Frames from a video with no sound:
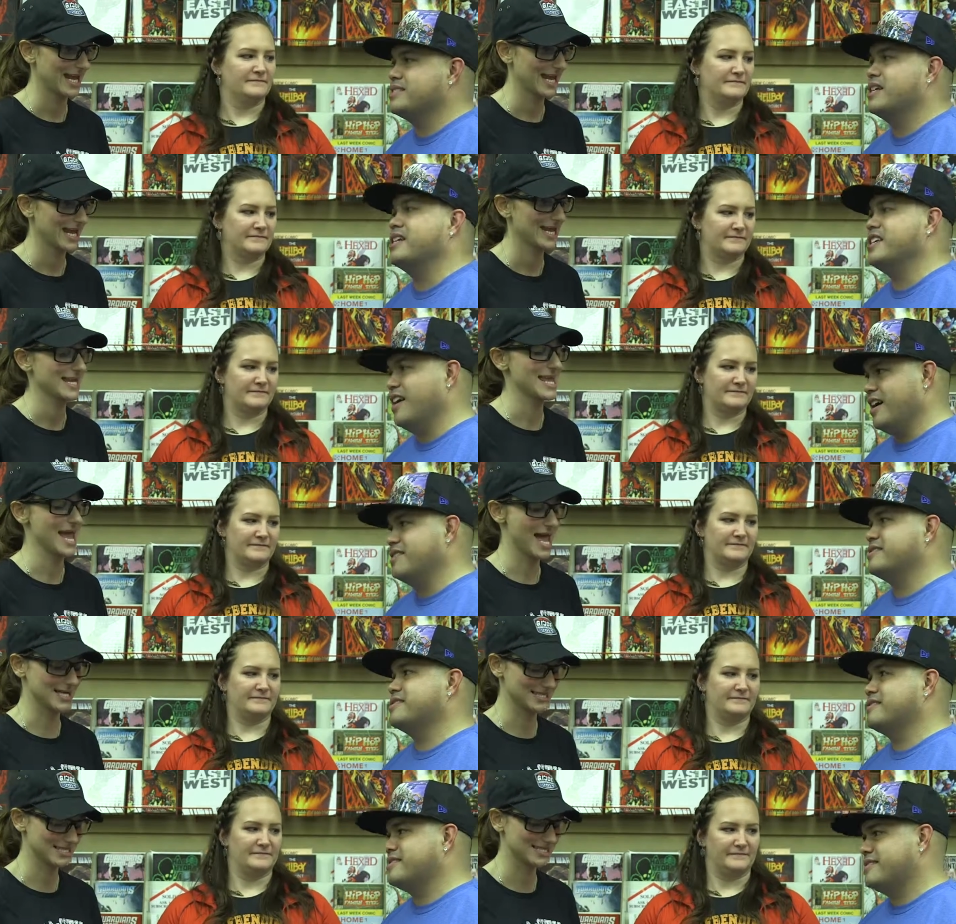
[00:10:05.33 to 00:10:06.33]
Speaker 1: Alexander. Yes.
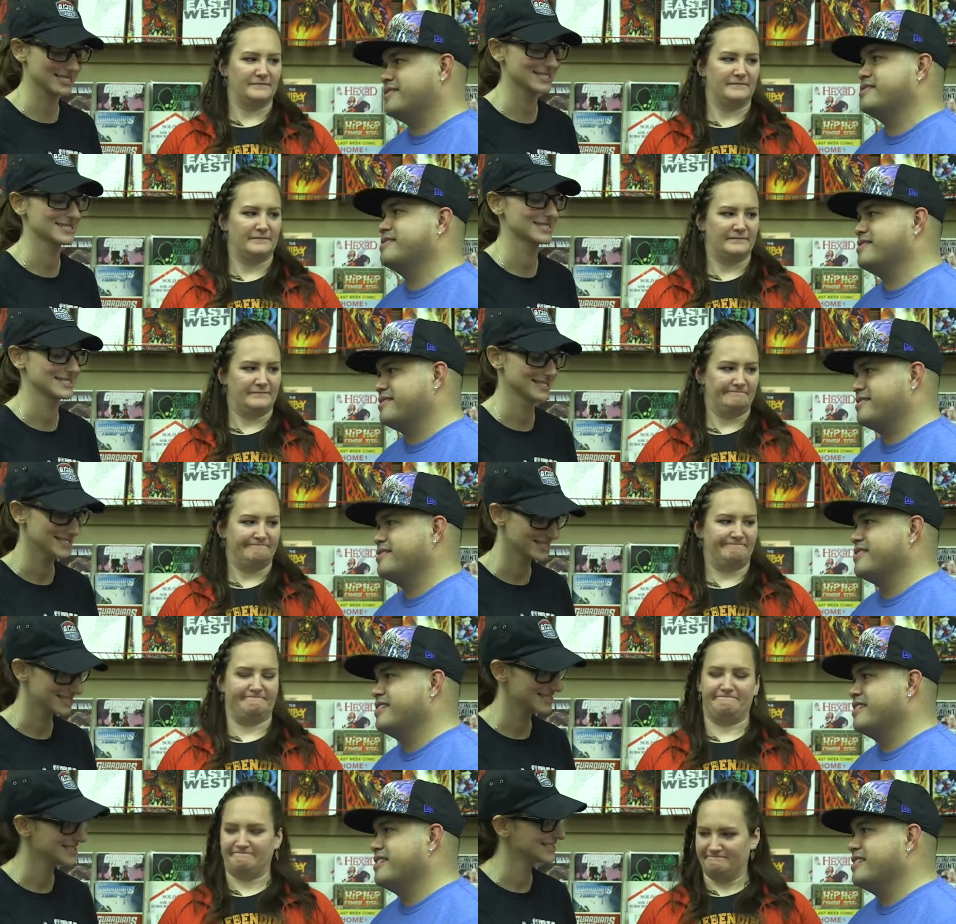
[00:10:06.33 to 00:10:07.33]
Yes.
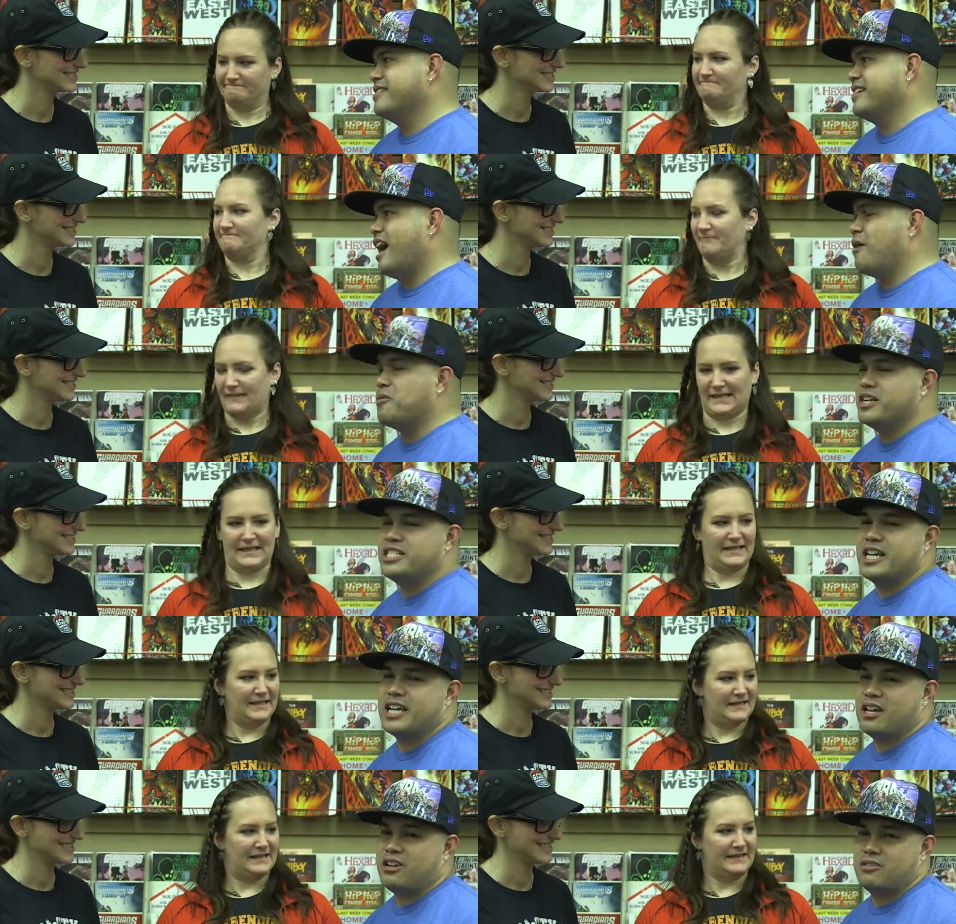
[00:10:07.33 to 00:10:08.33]
I want
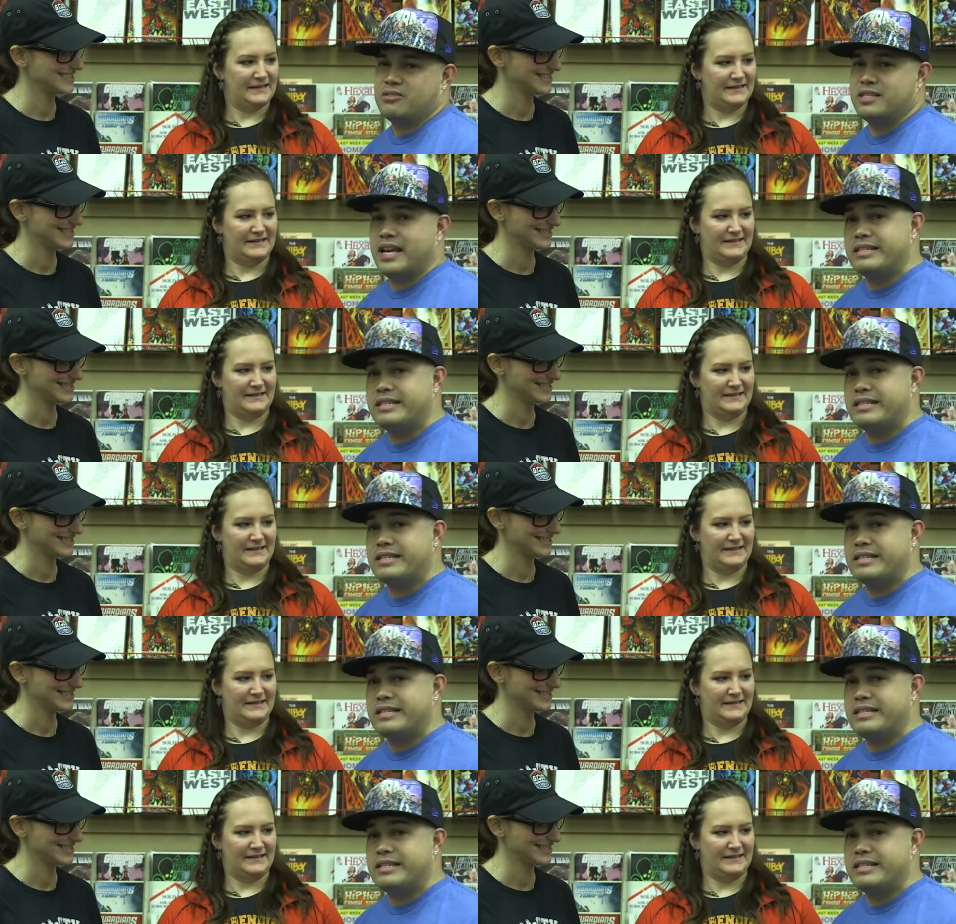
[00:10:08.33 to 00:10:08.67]
to check out all those